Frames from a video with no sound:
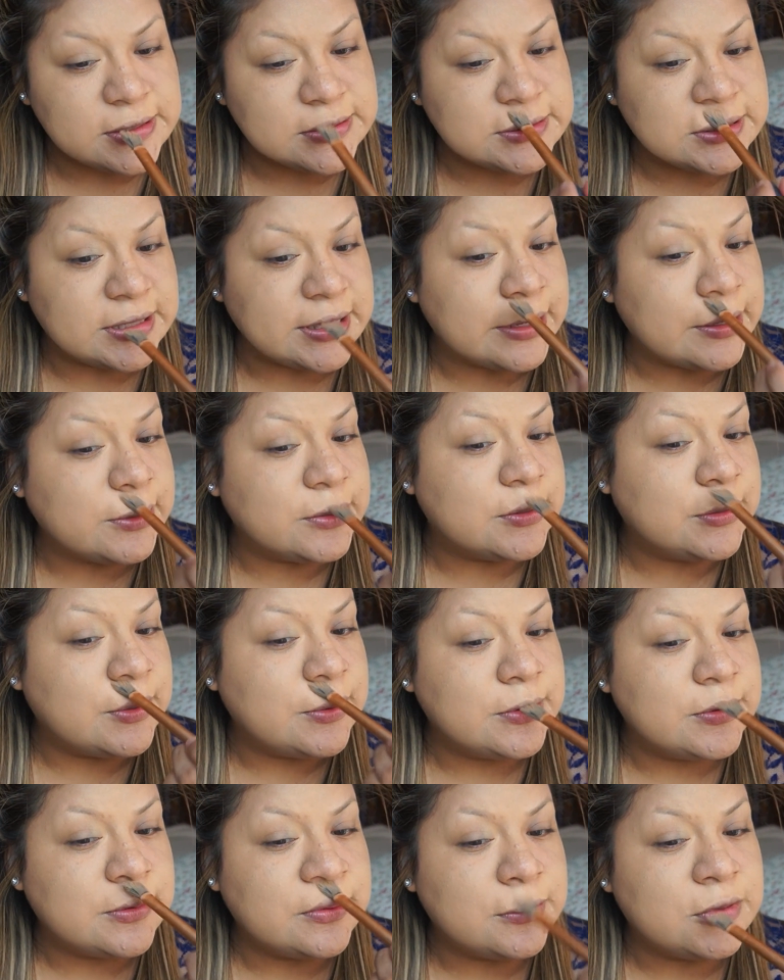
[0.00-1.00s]
to like
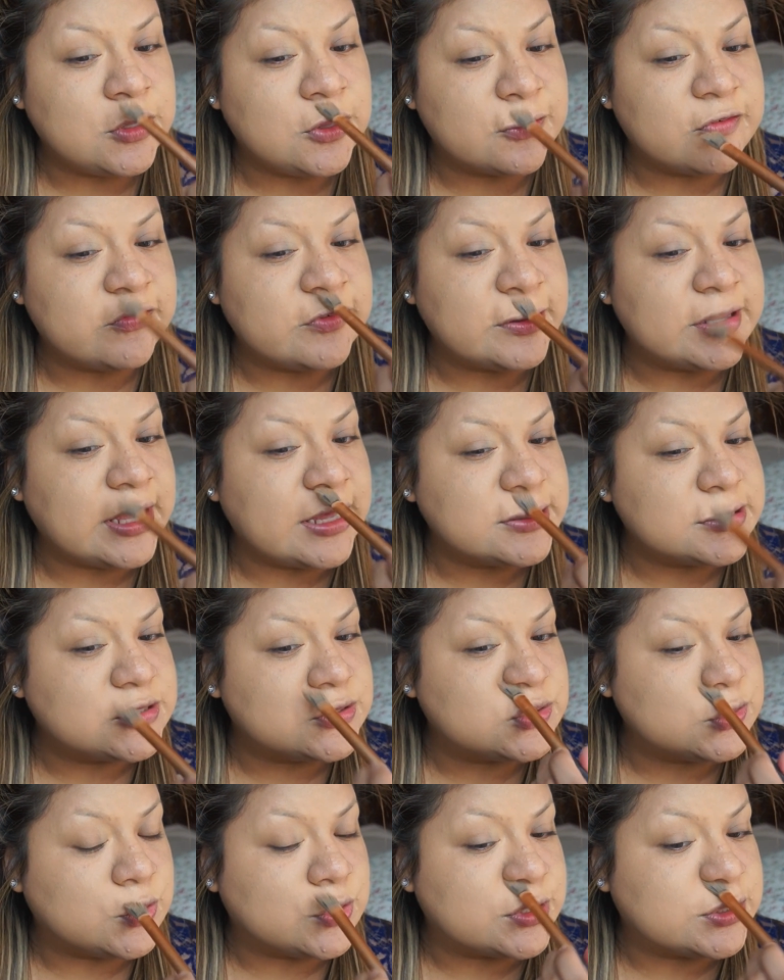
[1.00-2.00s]
look for that
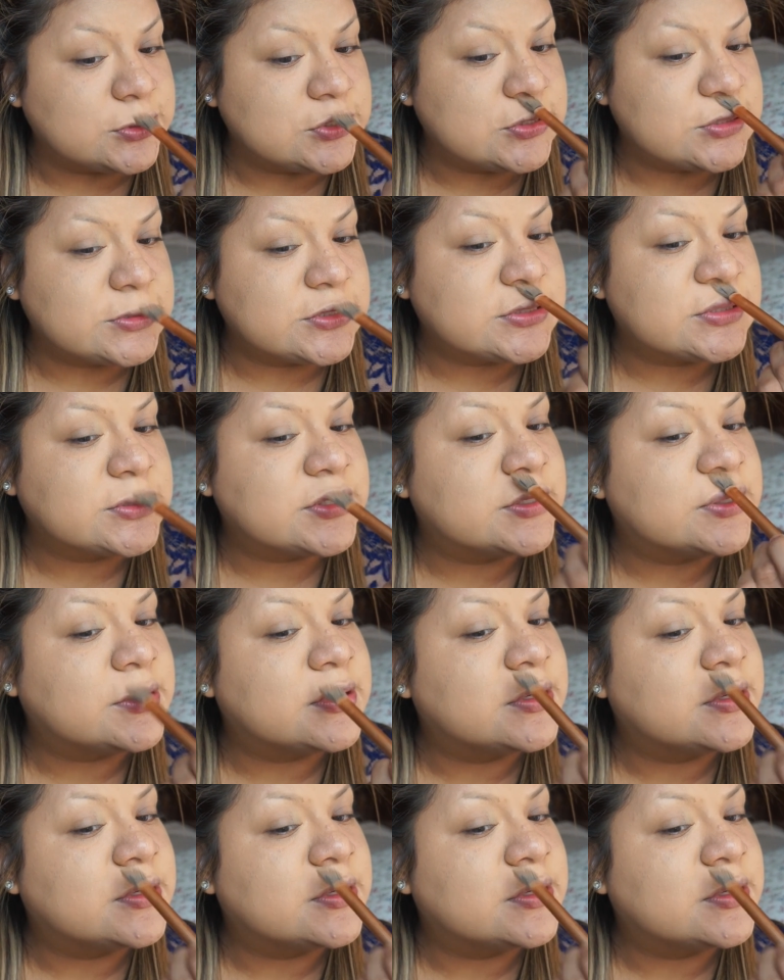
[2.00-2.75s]
source